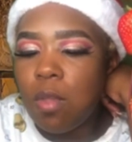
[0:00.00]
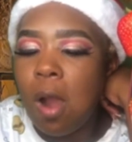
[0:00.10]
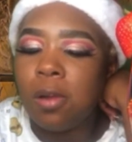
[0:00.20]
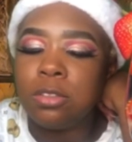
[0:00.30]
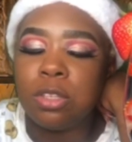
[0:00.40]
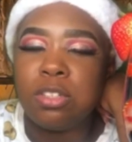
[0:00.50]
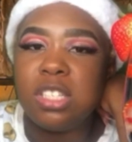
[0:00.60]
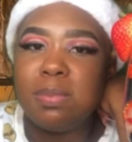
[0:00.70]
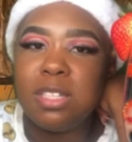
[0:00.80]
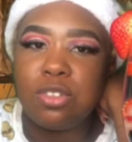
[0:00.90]
So just
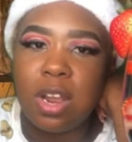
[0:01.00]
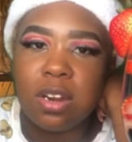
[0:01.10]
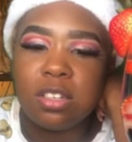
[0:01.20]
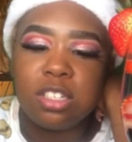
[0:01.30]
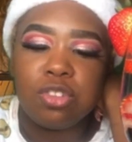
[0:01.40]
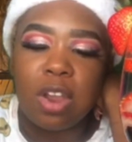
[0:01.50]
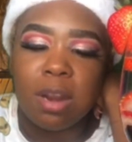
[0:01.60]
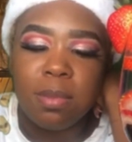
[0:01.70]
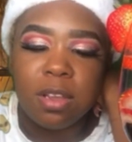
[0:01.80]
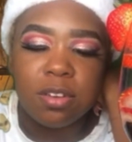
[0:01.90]
try to
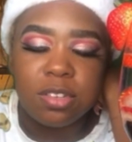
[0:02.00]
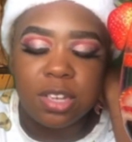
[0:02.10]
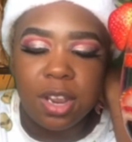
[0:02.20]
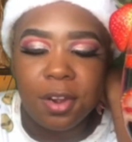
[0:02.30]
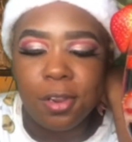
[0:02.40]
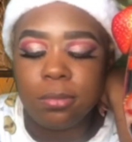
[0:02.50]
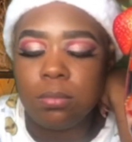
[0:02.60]
be understanding.